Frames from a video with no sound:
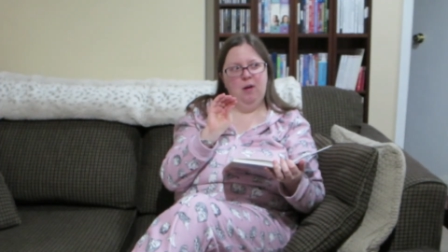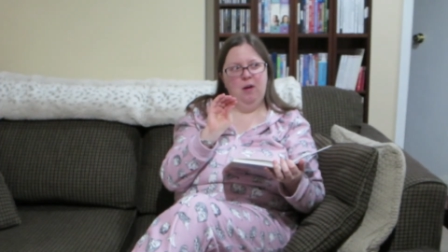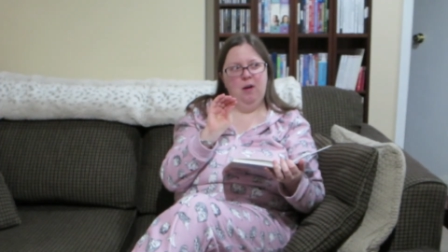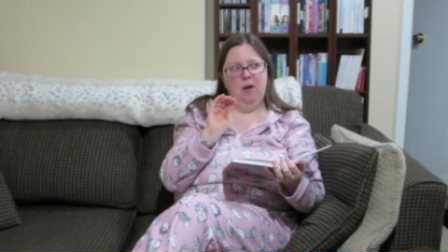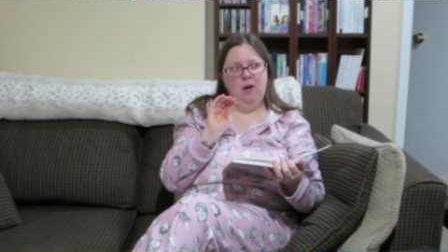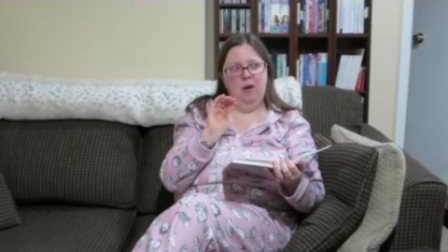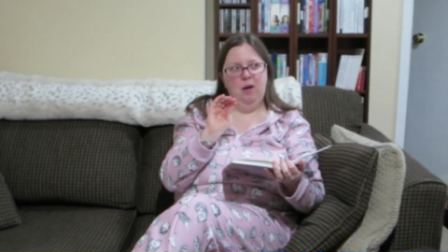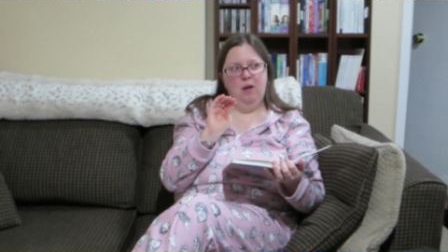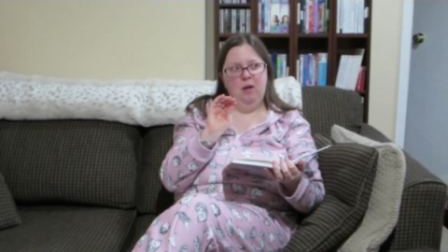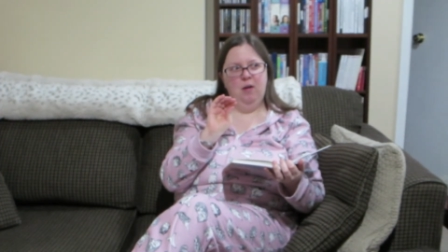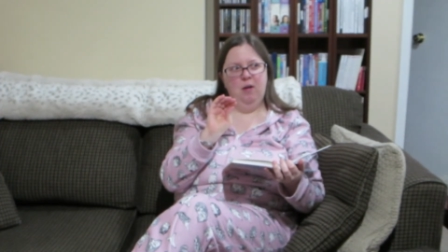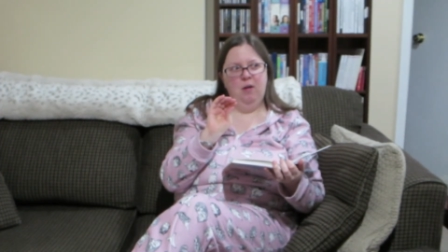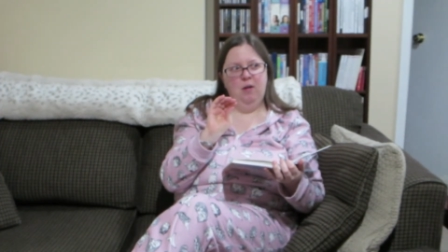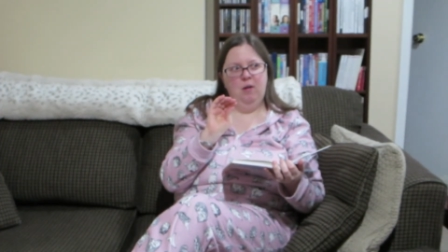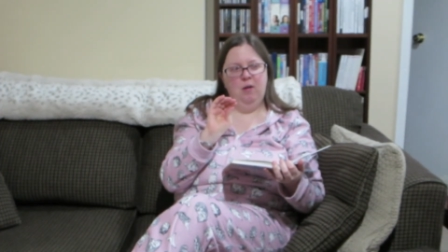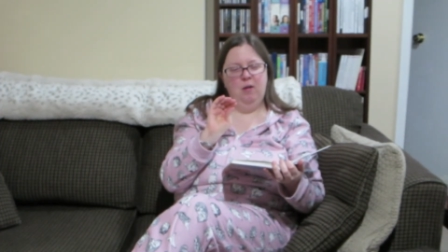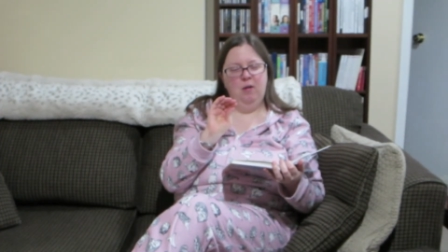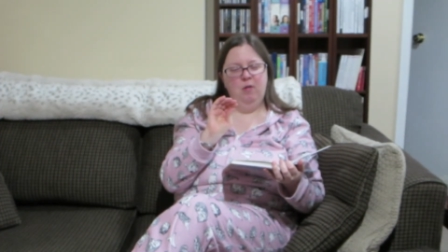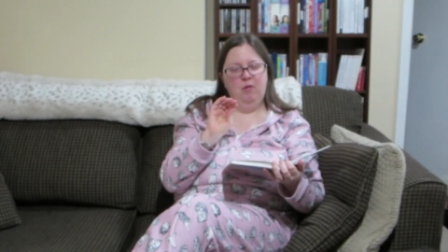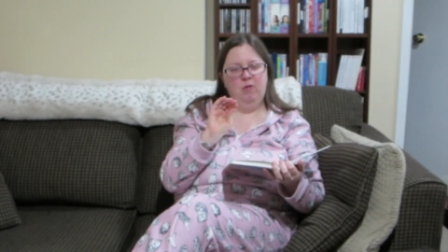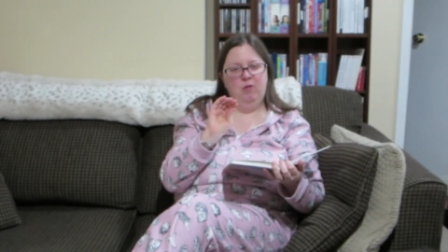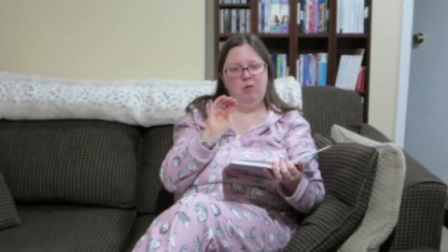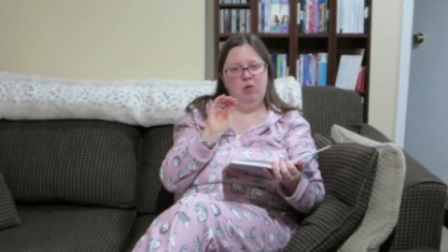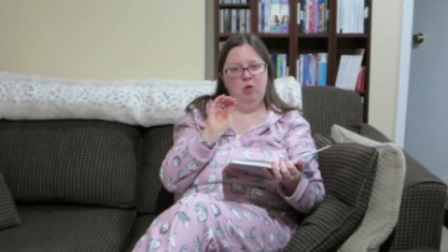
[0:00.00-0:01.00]
uh,
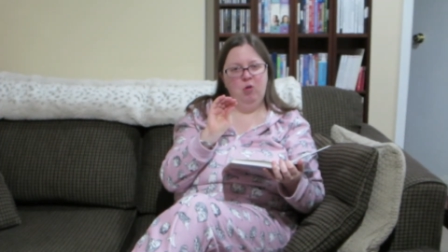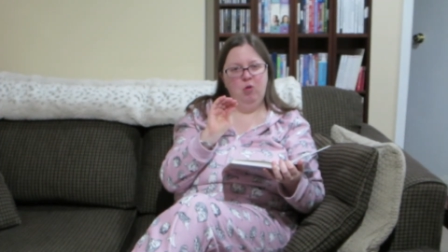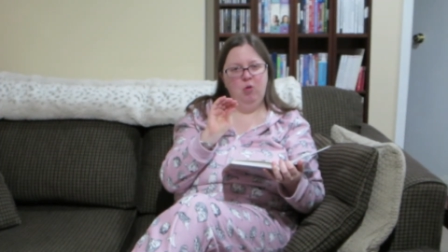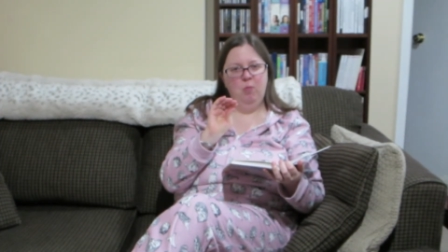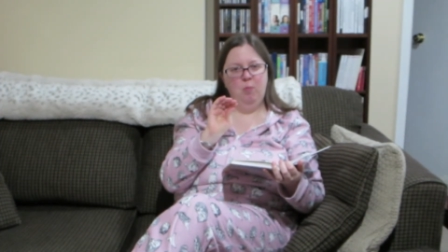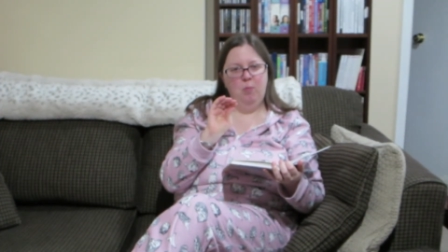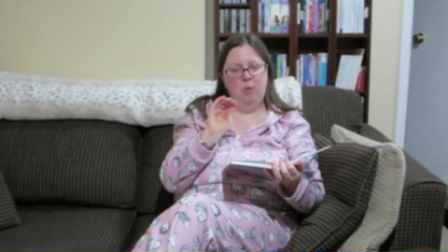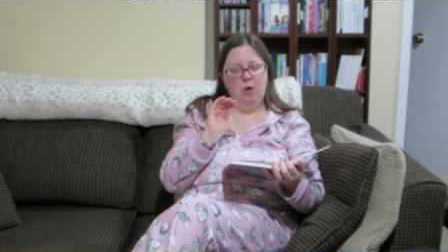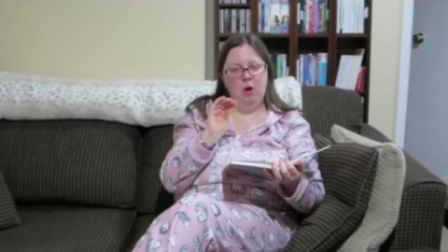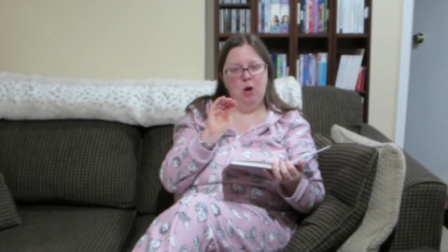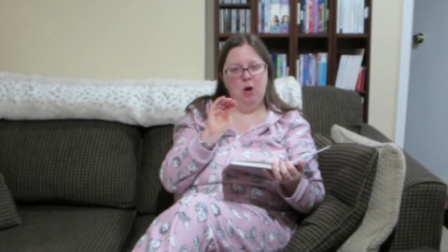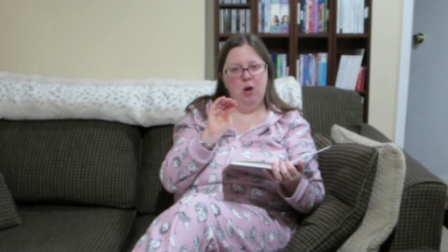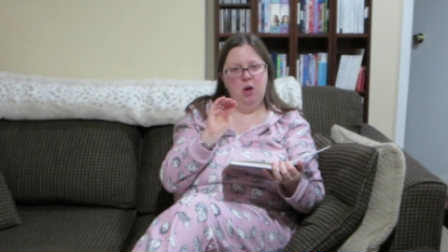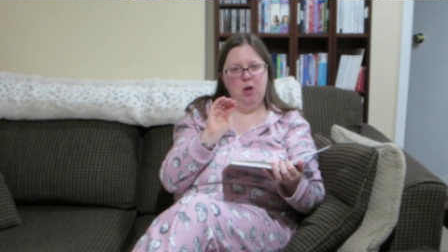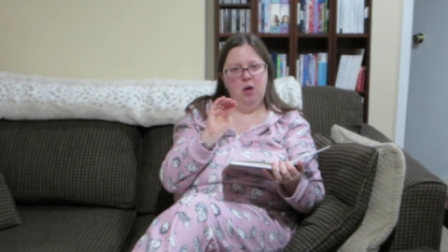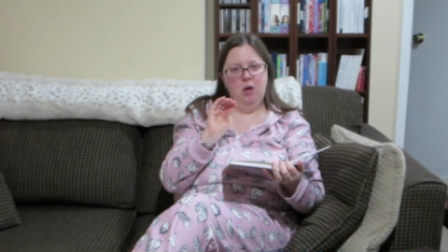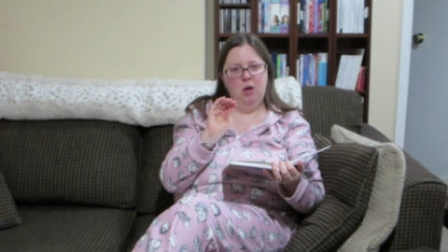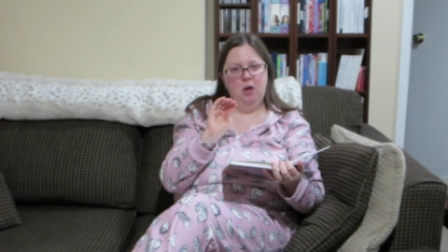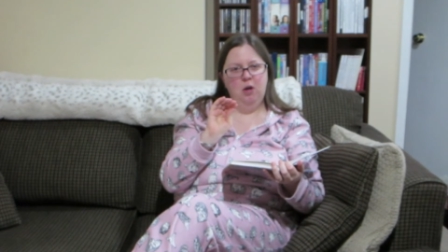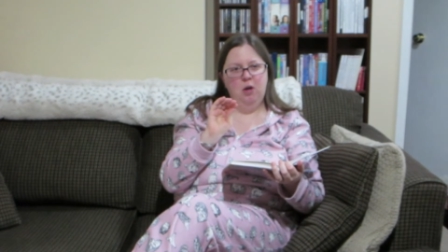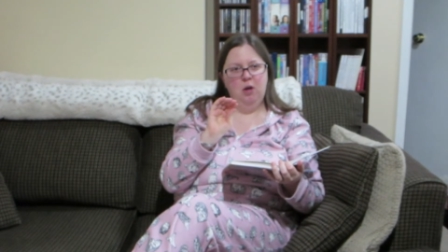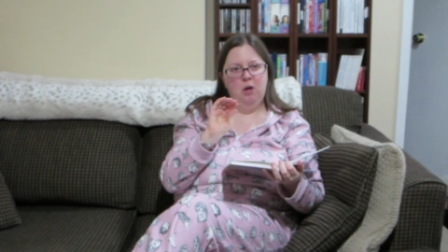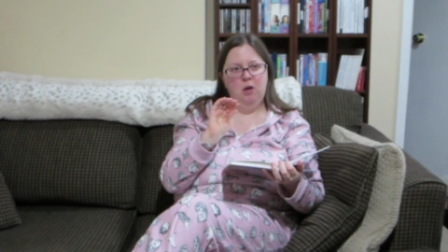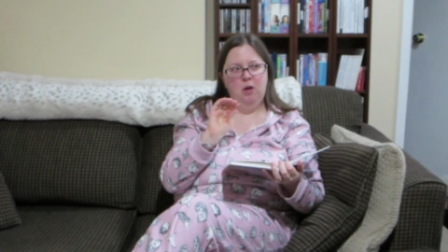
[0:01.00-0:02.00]
Scooter
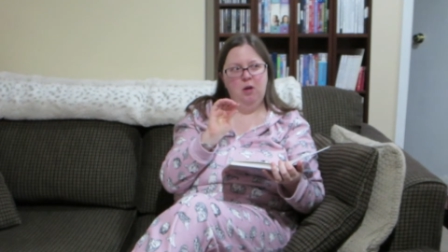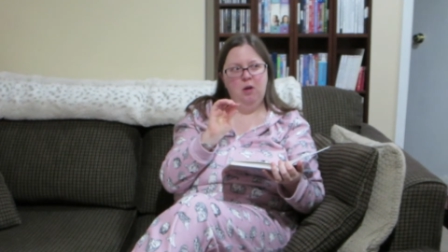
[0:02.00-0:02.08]
Braun,